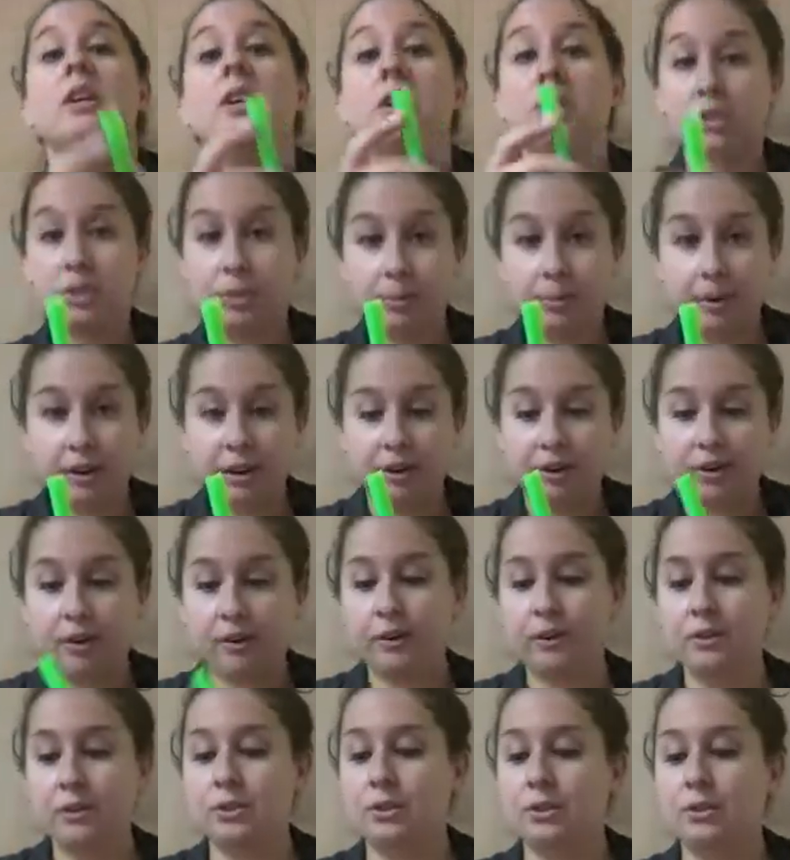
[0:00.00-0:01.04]
So we are
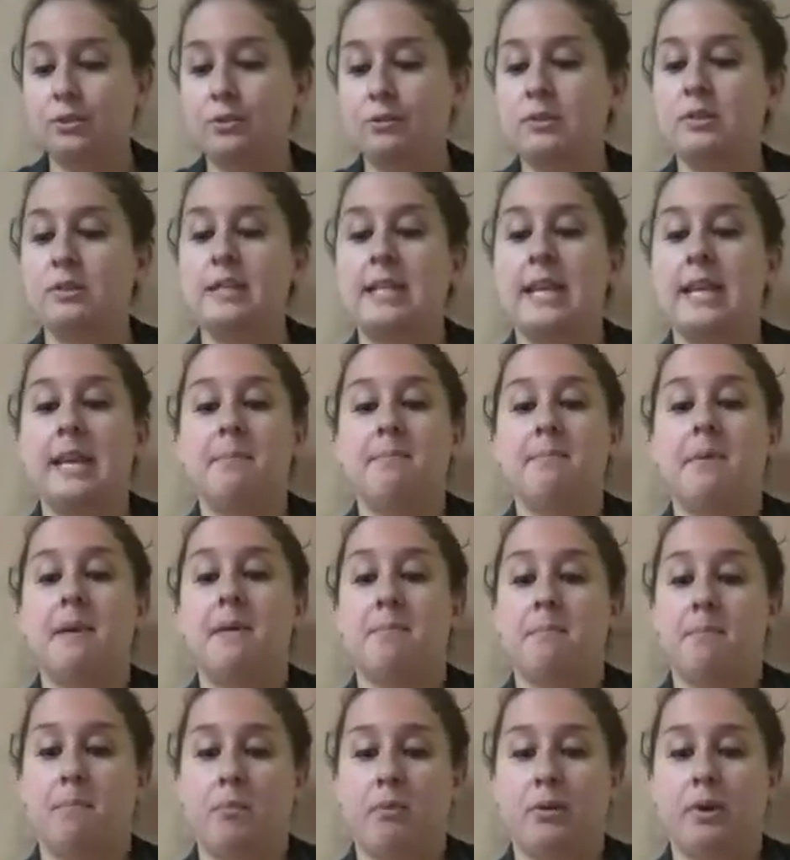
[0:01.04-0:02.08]
going to tape
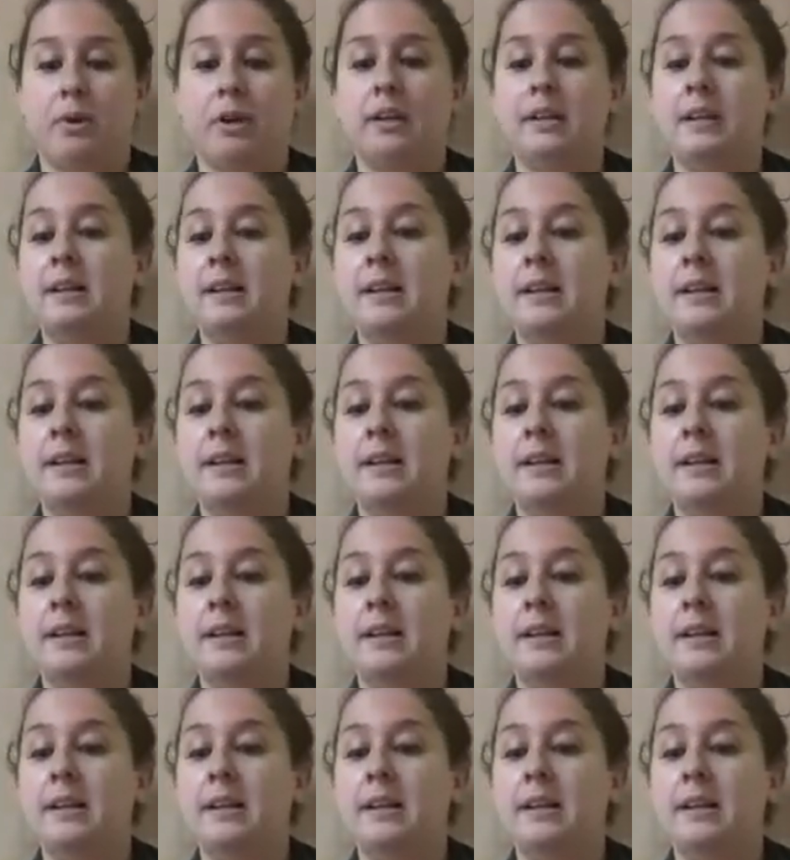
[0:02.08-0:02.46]
it more.